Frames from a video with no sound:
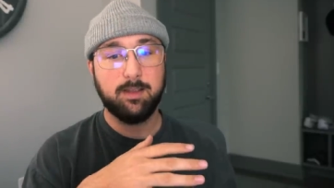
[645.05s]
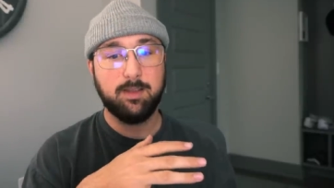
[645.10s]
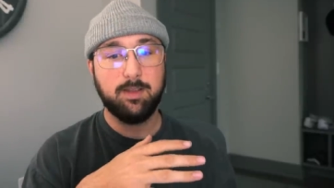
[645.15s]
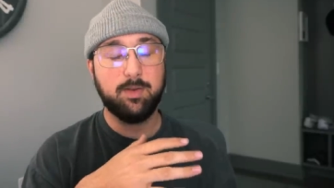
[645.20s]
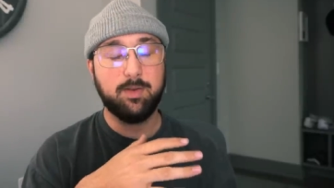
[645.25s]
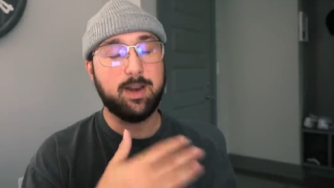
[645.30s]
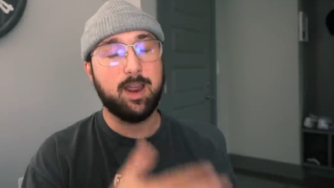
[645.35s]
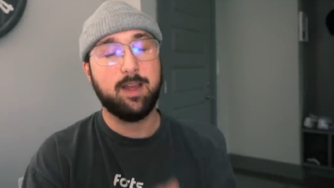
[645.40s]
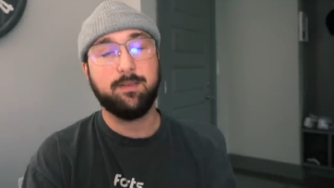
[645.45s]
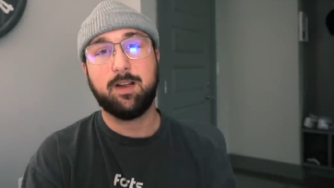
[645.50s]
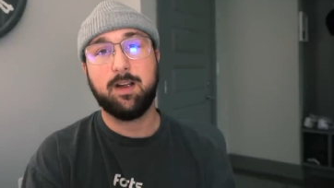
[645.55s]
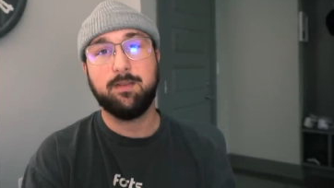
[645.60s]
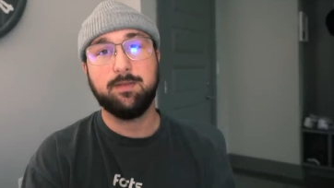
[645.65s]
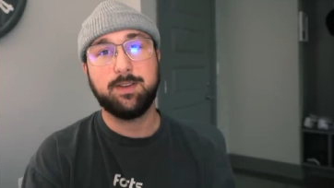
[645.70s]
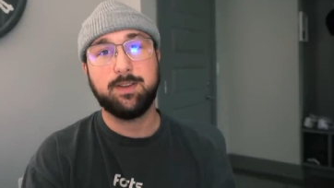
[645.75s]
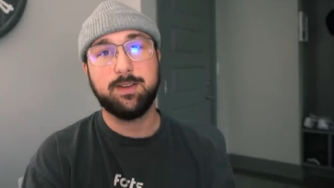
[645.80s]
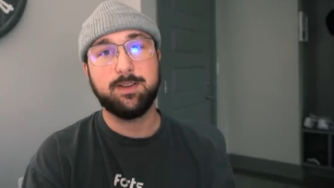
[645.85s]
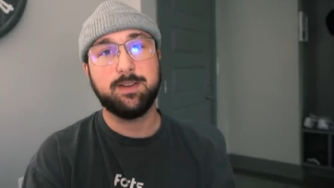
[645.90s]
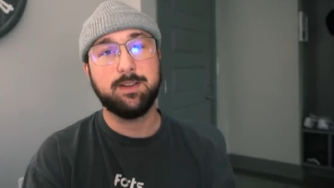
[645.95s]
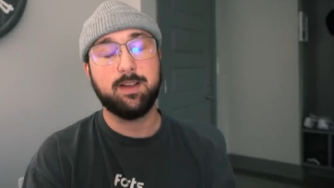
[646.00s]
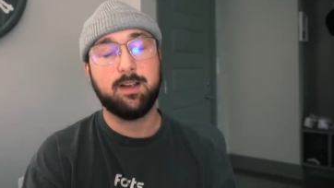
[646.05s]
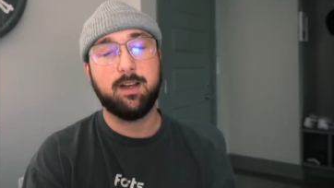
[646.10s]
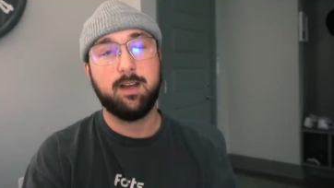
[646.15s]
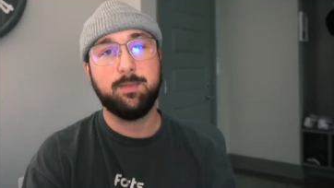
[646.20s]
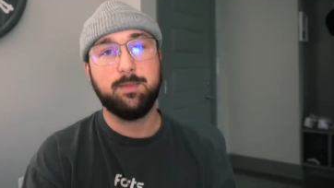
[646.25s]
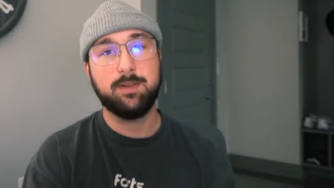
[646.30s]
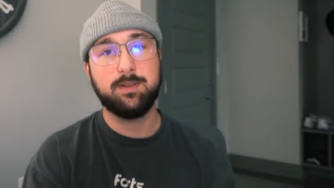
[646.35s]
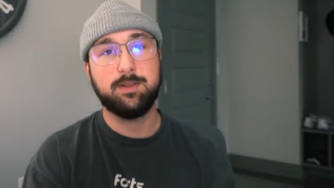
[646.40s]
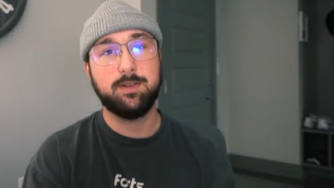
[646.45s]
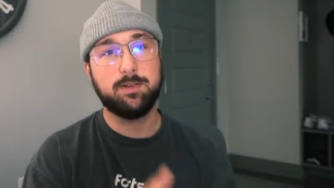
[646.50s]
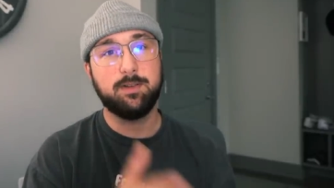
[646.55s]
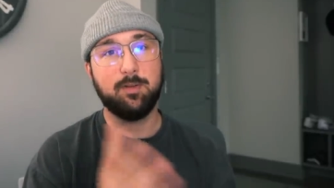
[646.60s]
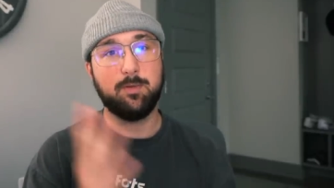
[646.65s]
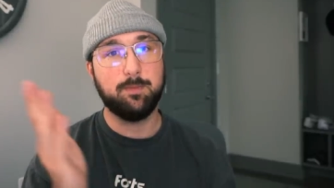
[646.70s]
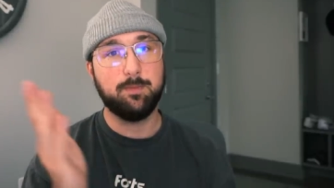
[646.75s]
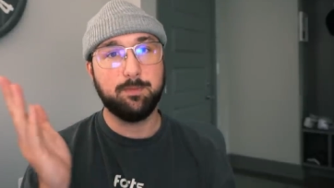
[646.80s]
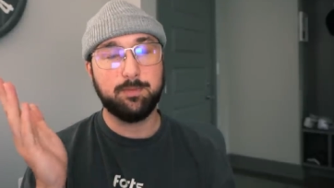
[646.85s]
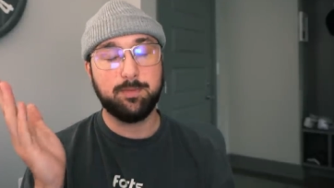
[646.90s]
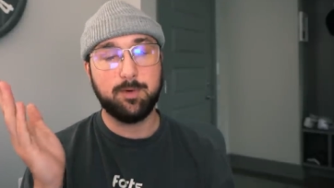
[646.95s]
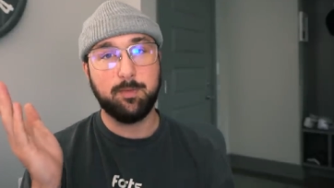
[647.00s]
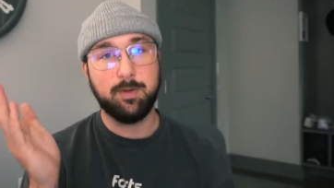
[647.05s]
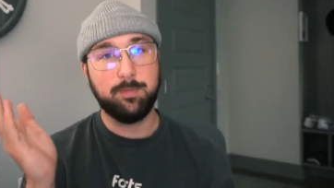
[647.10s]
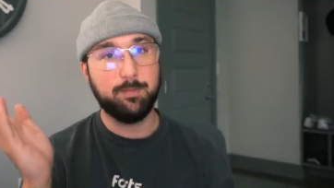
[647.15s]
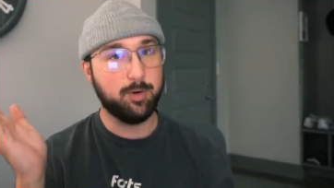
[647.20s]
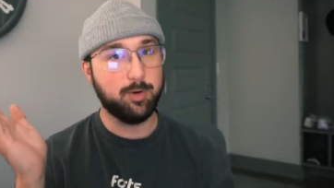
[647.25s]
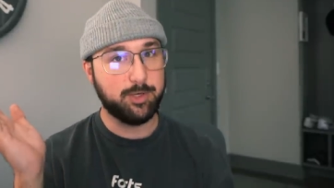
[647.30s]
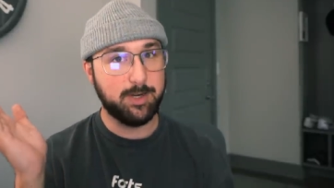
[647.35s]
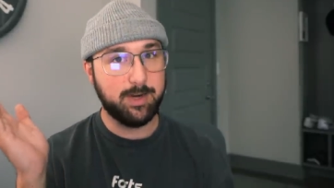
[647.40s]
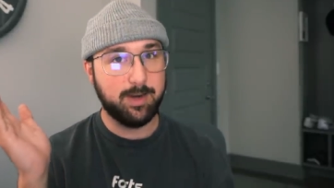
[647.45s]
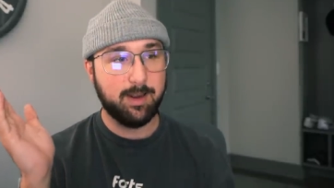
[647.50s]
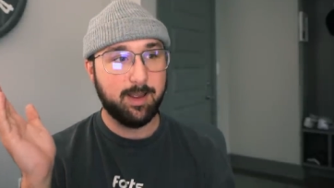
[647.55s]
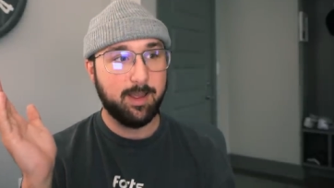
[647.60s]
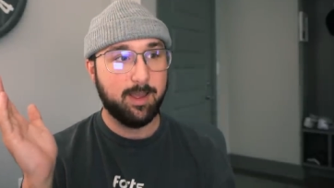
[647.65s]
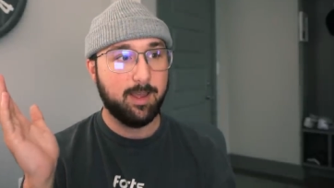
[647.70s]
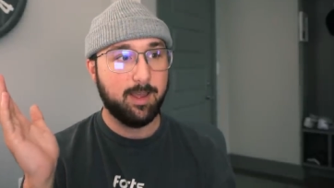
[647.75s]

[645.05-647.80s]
You can have conversation in the comments. Just don't don't be pushy.